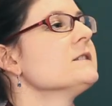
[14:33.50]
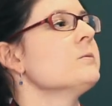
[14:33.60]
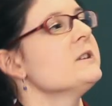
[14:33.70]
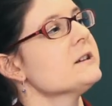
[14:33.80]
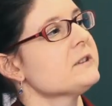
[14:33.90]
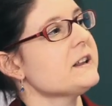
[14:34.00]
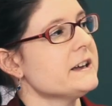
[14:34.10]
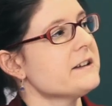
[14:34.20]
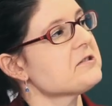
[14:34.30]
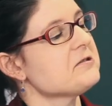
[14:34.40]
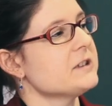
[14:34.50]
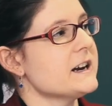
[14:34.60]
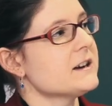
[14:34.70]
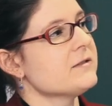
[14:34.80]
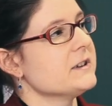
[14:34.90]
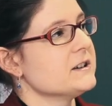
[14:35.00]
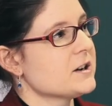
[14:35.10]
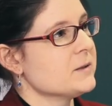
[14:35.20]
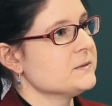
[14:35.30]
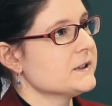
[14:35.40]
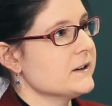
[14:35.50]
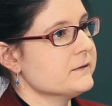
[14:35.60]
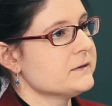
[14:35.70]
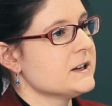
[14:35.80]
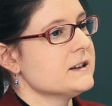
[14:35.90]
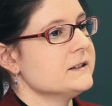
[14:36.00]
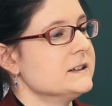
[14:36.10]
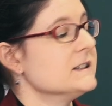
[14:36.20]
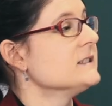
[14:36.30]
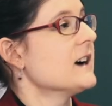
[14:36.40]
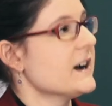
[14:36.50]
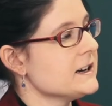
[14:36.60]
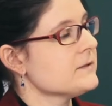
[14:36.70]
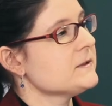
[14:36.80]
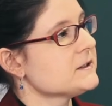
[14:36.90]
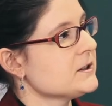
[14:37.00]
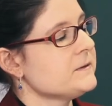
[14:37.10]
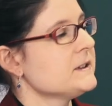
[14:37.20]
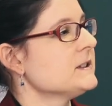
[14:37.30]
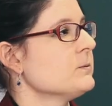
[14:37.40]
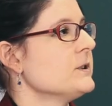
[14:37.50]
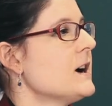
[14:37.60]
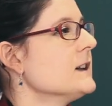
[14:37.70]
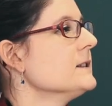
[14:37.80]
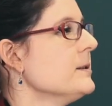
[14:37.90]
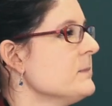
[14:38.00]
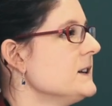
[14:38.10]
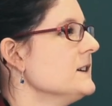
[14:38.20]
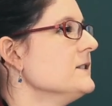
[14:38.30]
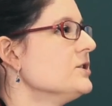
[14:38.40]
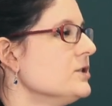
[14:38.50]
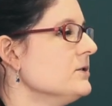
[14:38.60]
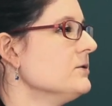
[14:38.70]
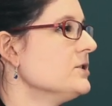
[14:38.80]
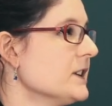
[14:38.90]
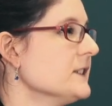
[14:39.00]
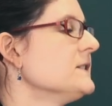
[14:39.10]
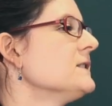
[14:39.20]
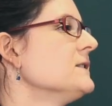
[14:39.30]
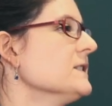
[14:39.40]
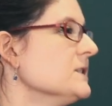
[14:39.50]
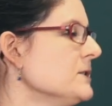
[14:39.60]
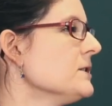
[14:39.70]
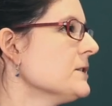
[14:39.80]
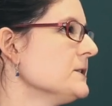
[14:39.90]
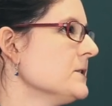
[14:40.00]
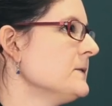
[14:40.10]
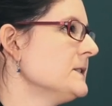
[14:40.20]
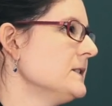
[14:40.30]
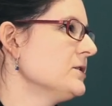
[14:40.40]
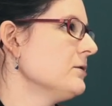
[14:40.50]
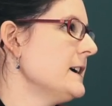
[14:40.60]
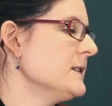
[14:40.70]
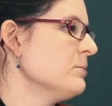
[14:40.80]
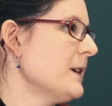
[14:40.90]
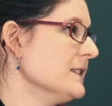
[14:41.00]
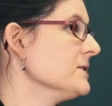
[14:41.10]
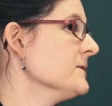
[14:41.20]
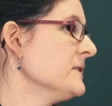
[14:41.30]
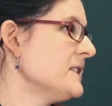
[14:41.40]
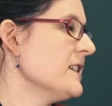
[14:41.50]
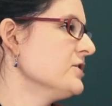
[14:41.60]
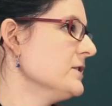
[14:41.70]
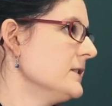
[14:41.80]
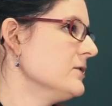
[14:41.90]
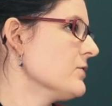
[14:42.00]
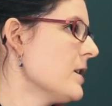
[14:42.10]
So we can really get creative in terms of the design of the surface and we're not limited to just the spherical surfaces created by surface tension and